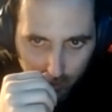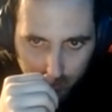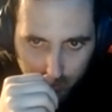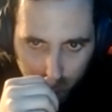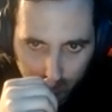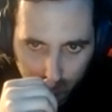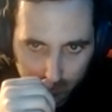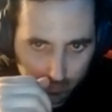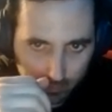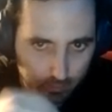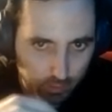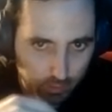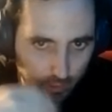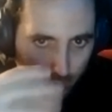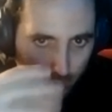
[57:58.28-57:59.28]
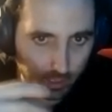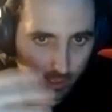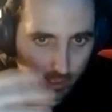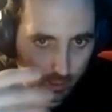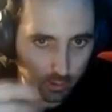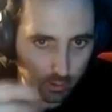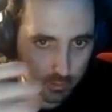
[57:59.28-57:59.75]
Also
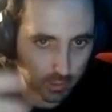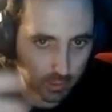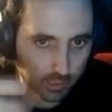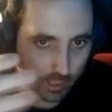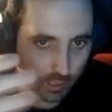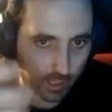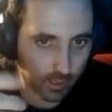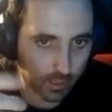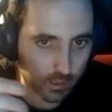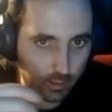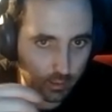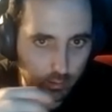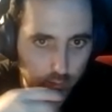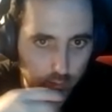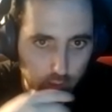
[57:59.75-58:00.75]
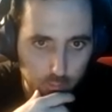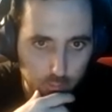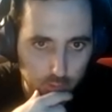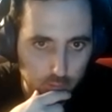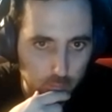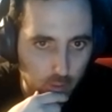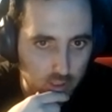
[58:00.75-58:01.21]
it goes with like the area,
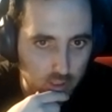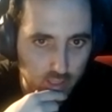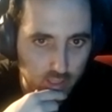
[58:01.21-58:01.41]
like with the